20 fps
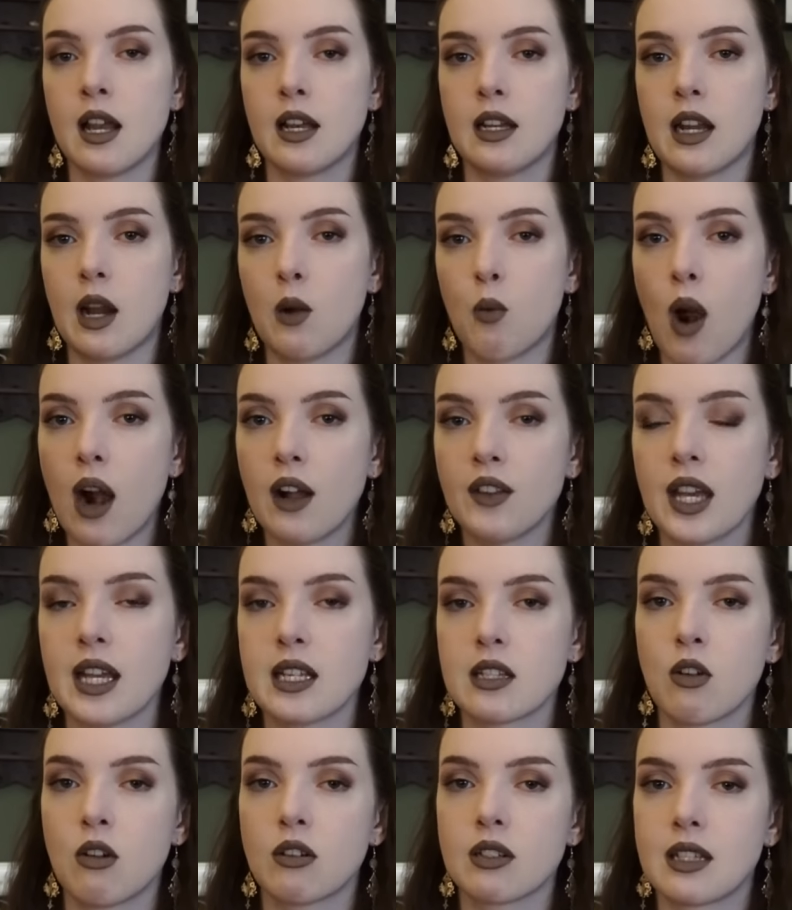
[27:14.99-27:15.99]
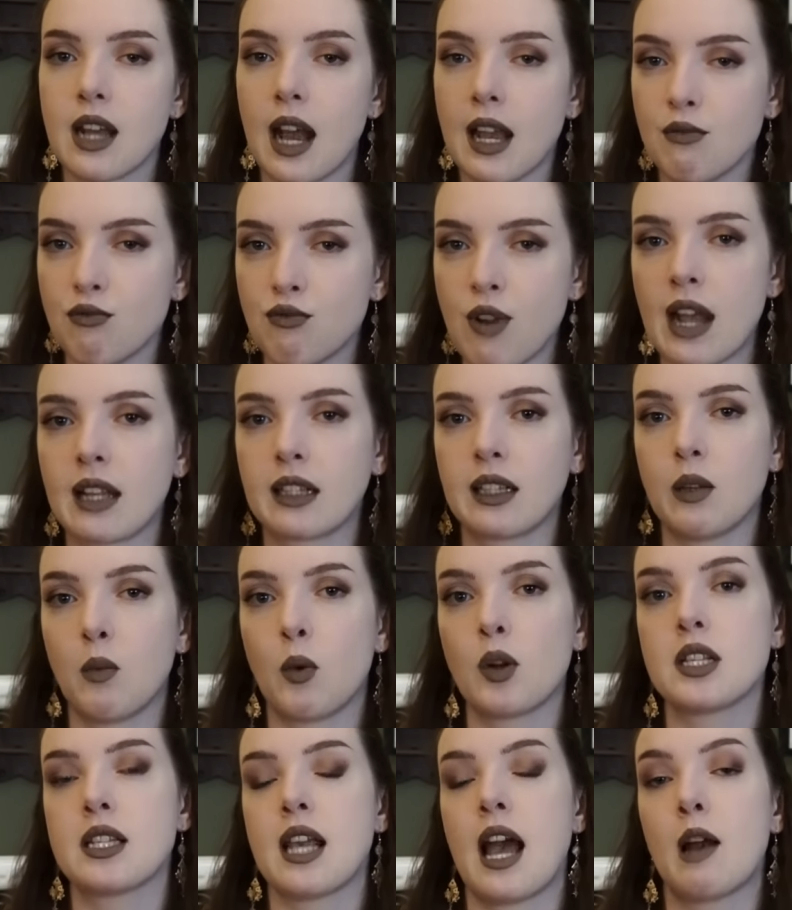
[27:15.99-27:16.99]
Now while that is not directly
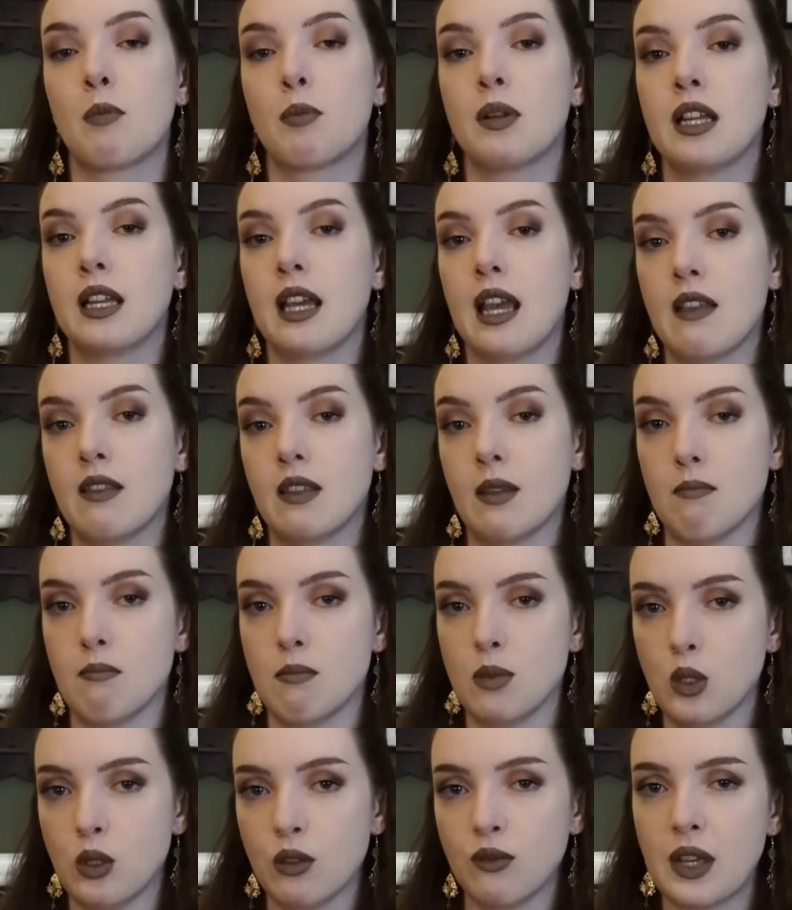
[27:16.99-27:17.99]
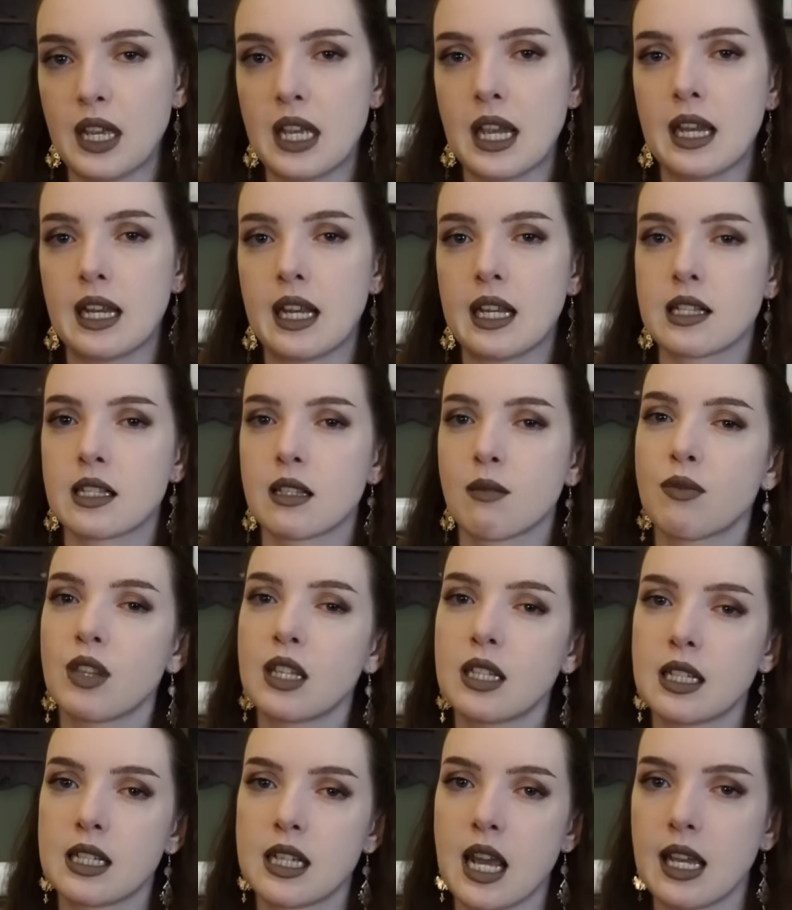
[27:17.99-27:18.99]
what is happening in the movie, it is
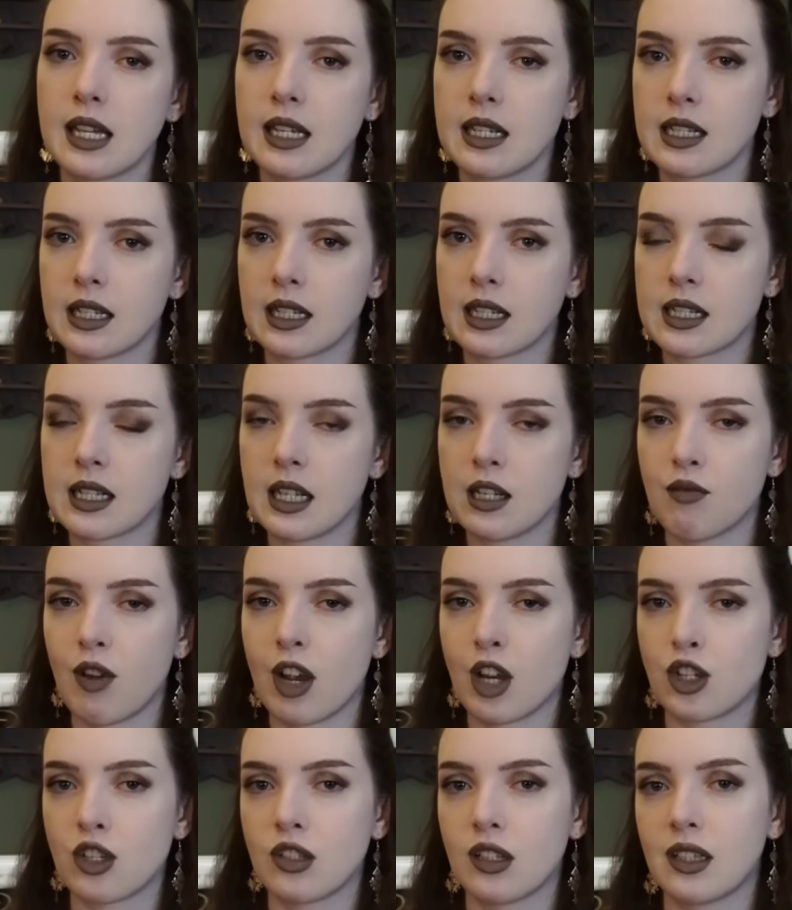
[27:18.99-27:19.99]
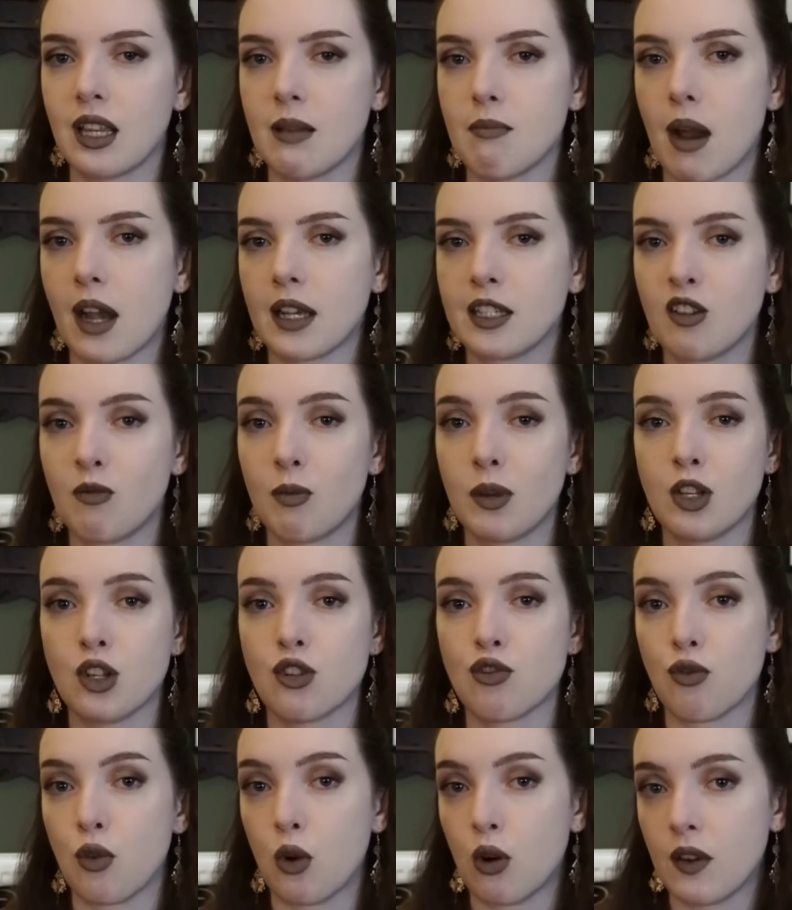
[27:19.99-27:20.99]
something to take into consideration that they might have been
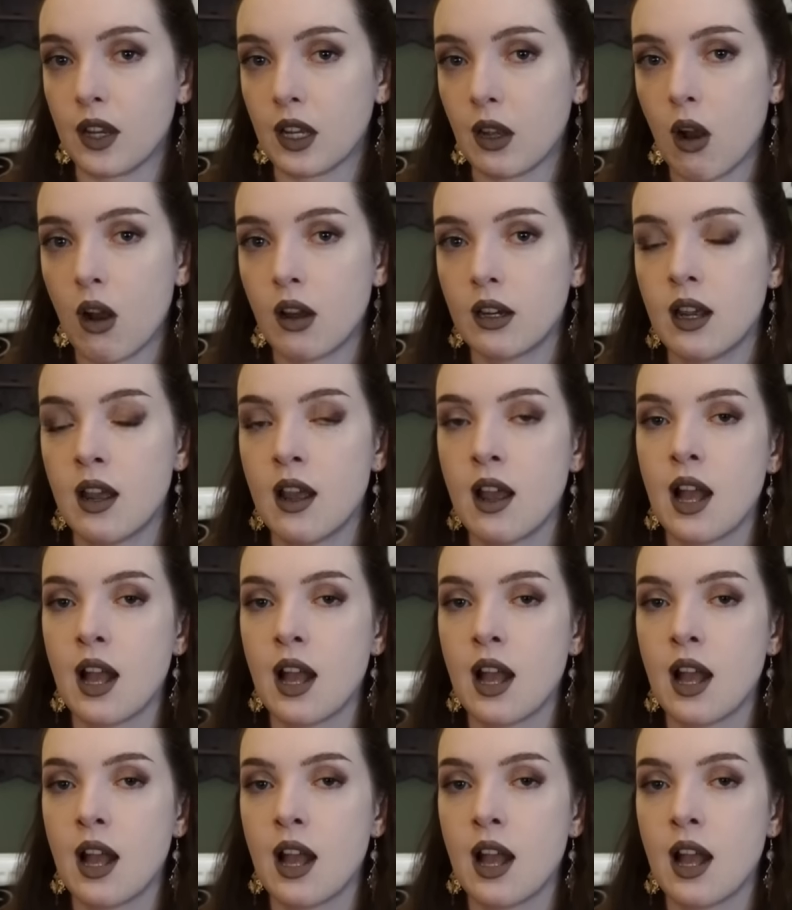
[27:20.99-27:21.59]
drawing on.